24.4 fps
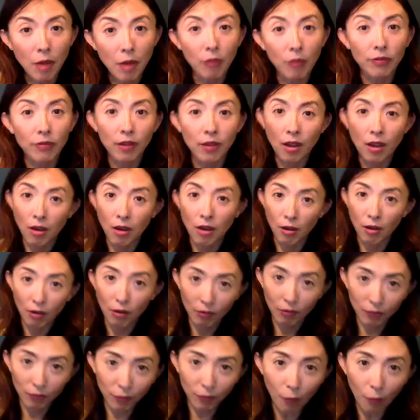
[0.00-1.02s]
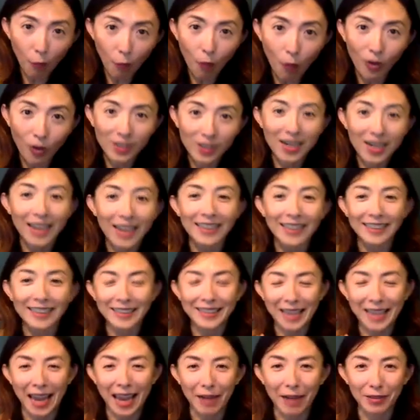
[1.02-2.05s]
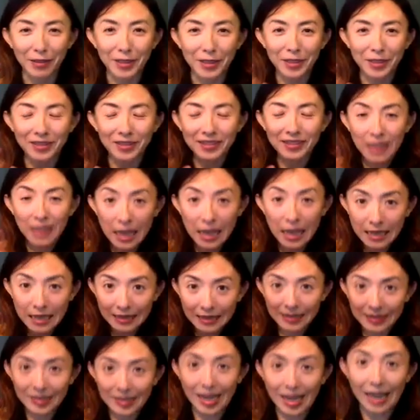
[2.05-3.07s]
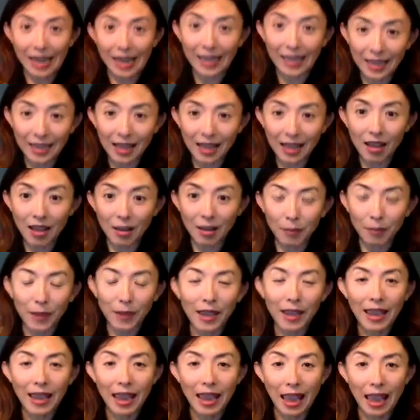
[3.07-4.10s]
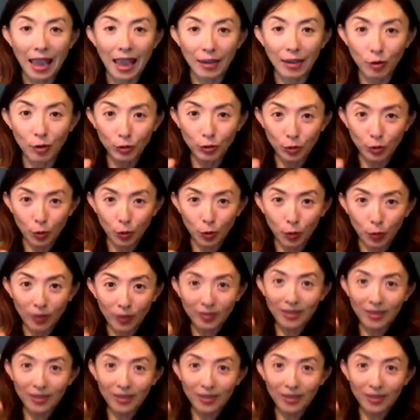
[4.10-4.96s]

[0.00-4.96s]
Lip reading: of 4 Chinese characters stacking up and also with